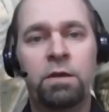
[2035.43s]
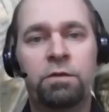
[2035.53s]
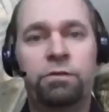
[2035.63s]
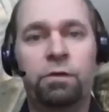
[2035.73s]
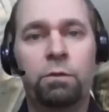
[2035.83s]

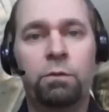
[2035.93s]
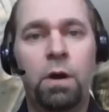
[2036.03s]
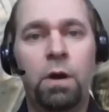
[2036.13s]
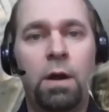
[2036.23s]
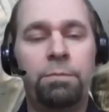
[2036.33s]
So
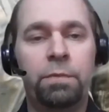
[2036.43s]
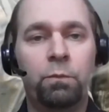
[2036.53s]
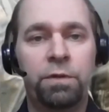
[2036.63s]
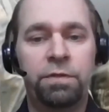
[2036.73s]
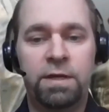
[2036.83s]

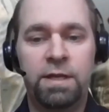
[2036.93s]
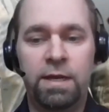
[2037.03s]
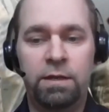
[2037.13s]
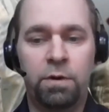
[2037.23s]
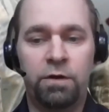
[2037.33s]
with the
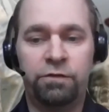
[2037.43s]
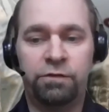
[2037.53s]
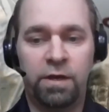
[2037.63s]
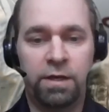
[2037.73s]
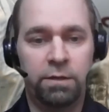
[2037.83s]
Canadian Mars
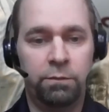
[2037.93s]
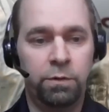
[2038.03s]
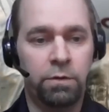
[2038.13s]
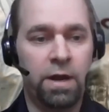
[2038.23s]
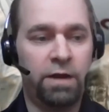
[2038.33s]
Society,
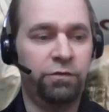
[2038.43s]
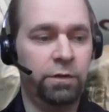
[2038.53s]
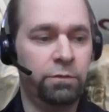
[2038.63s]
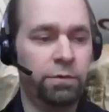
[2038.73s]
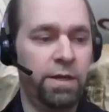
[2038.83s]
we were actually
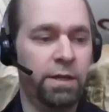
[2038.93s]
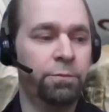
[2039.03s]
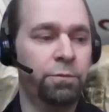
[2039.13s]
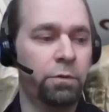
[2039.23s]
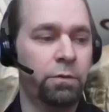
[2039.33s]
creating a
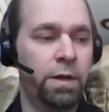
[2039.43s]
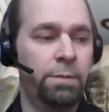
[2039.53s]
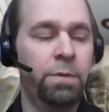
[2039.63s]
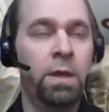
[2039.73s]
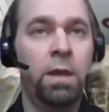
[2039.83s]

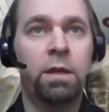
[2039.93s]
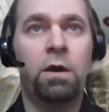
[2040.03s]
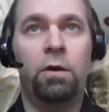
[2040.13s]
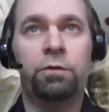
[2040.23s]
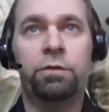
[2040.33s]
program
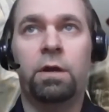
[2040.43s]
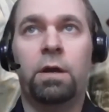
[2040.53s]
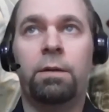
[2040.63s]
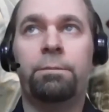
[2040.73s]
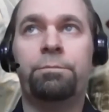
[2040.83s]
called
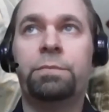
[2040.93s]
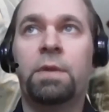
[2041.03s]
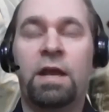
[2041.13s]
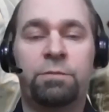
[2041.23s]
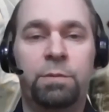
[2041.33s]

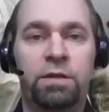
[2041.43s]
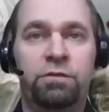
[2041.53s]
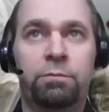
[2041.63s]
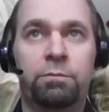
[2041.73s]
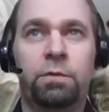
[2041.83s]

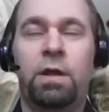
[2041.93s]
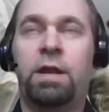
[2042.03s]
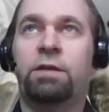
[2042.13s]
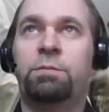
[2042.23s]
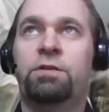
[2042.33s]
Expedition, not
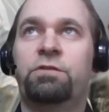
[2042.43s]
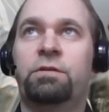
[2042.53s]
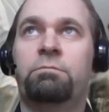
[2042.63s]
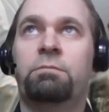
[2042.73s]
Expedition,